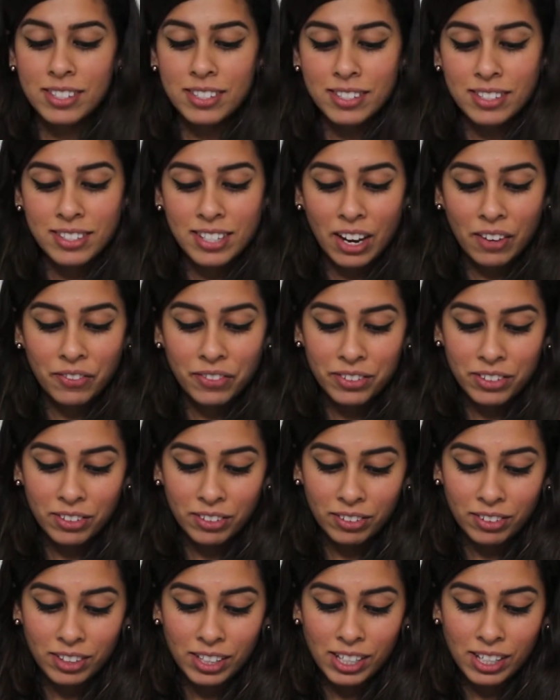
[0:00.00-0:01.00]
is
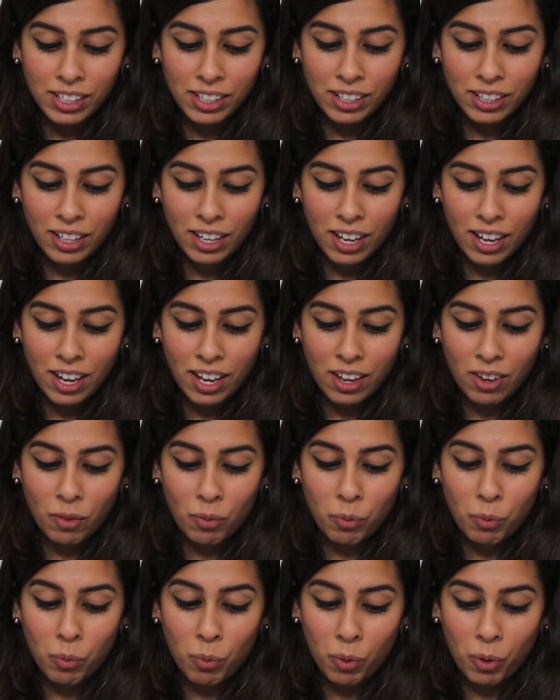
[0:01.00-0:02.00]
definitely a
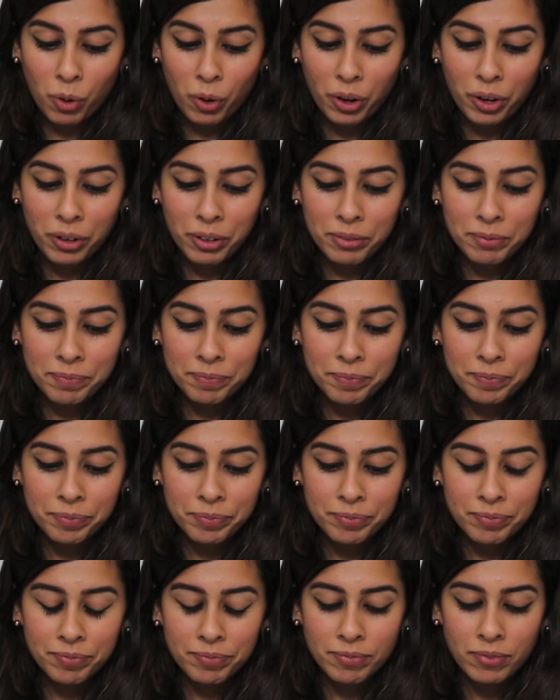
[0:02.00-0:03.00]
warm,
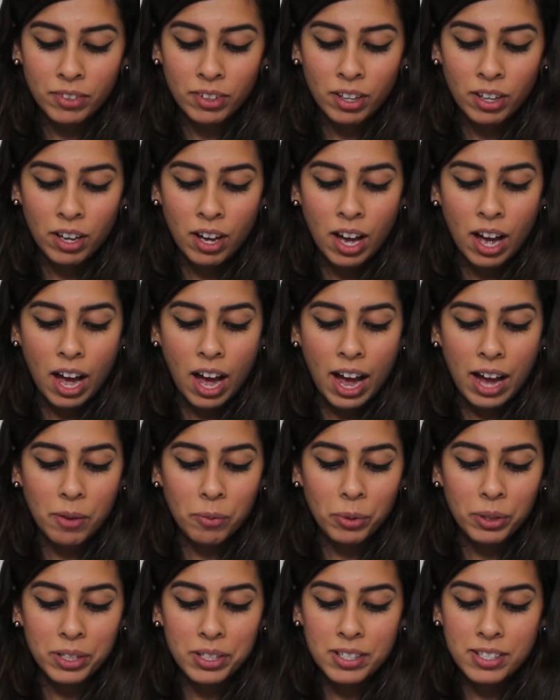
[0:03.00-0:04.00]

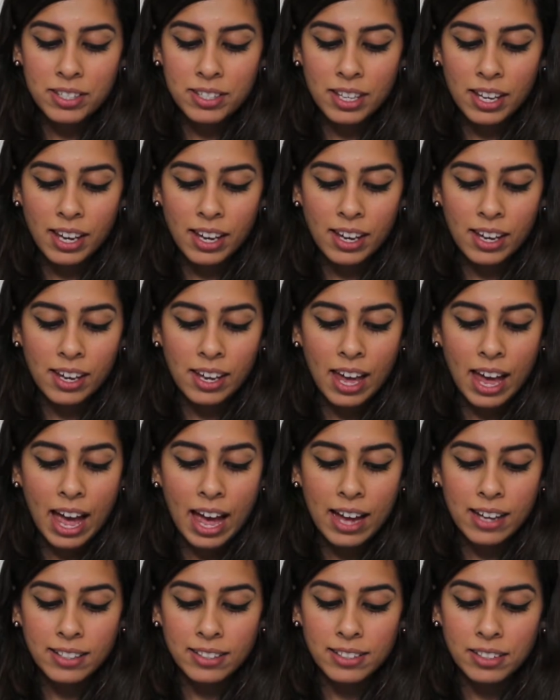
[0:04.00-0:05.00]
I want to say
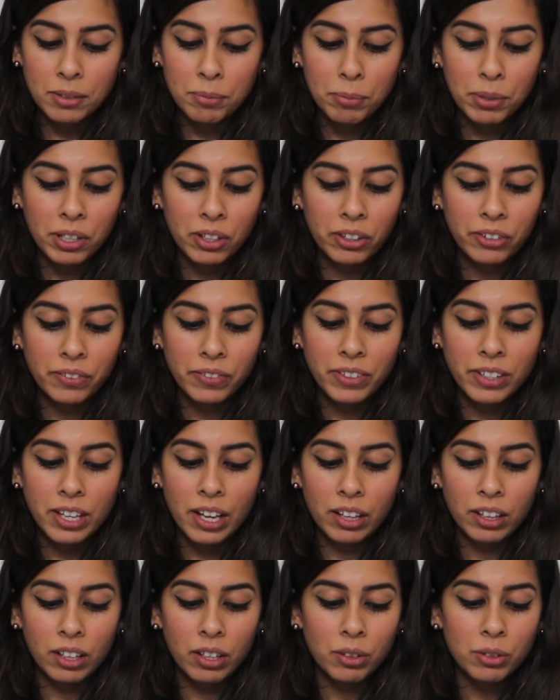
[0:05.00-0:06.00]
has a bit of
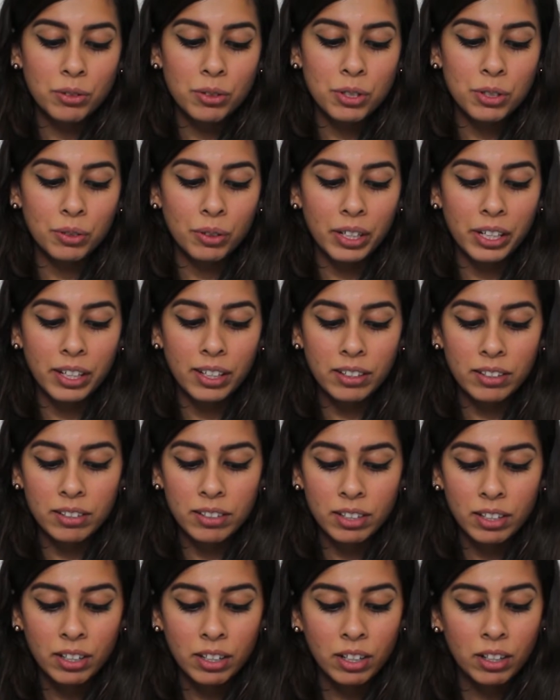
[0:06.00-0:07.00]
yellow to
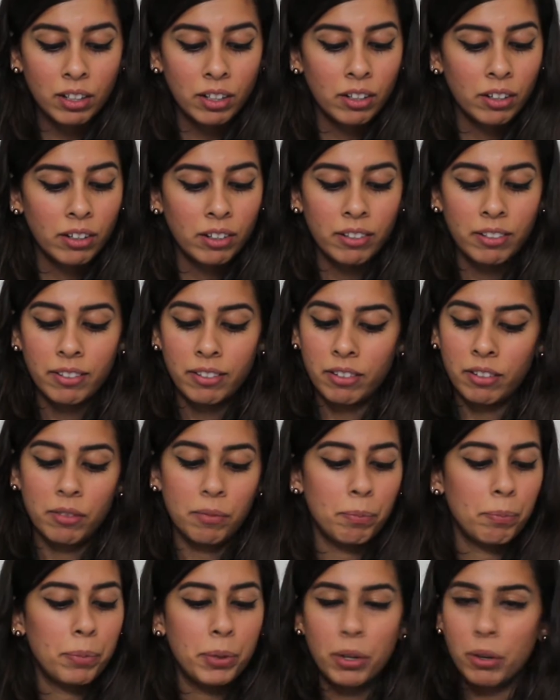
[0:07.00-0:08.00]
it,
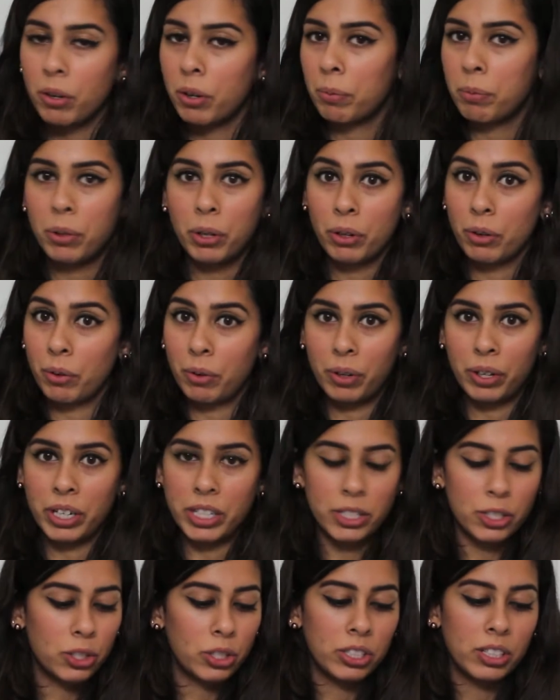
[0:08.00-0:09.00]
pure
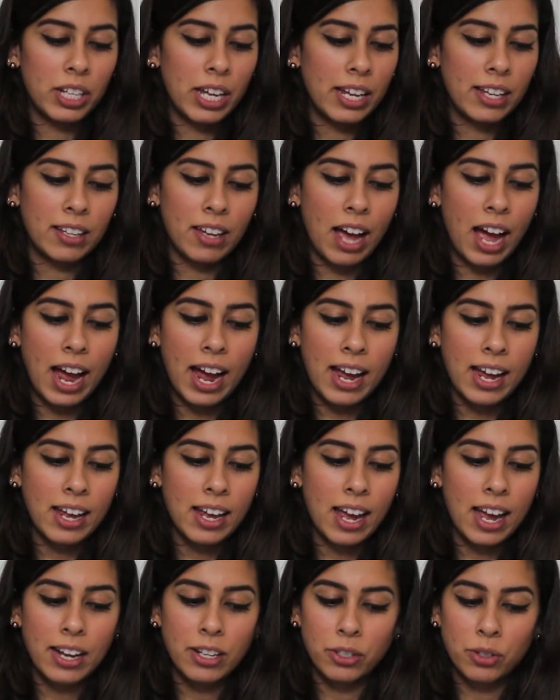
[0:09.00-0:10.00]
orange. Like
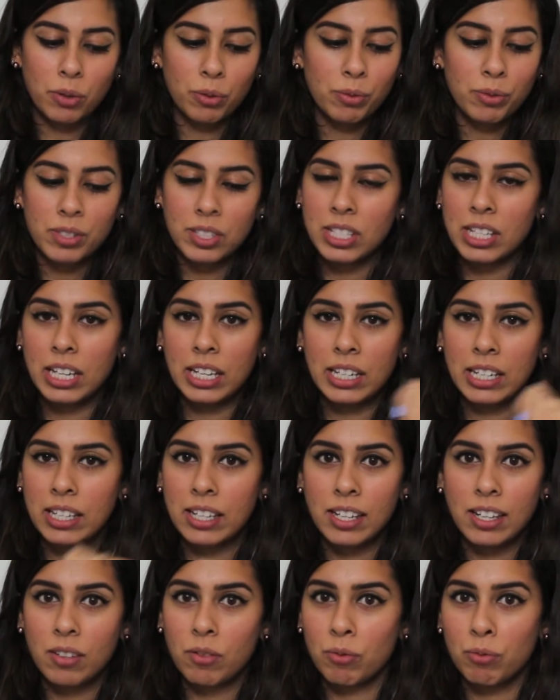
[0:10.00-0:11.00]
I don't see
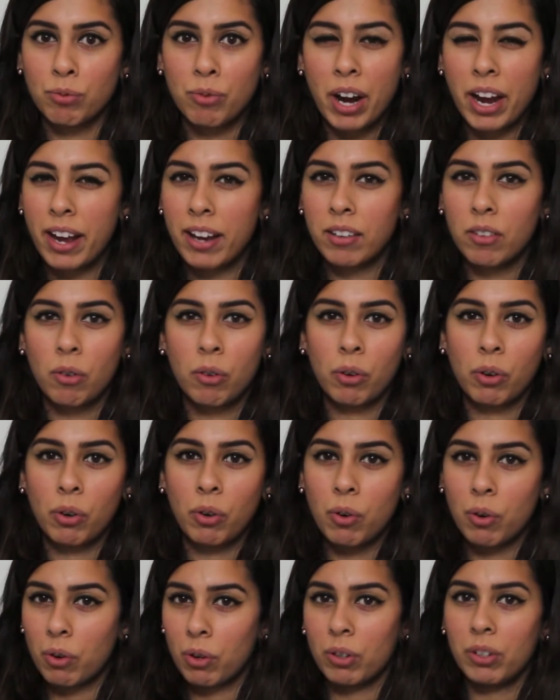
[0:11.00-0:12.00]
any red or
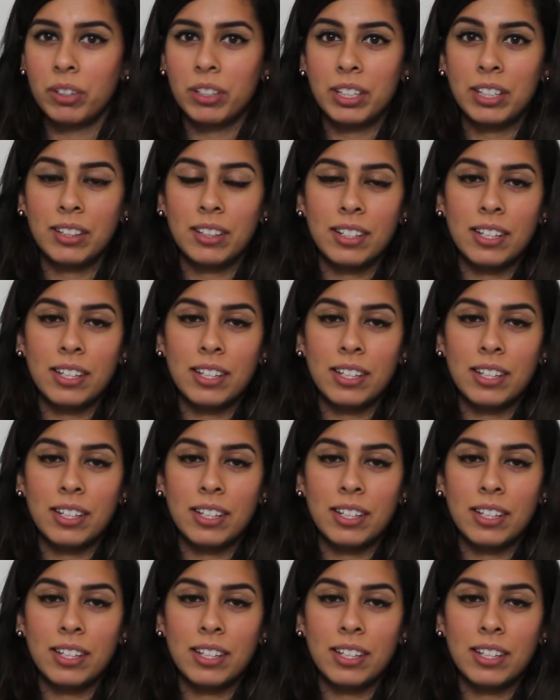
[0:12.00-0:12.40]
coral in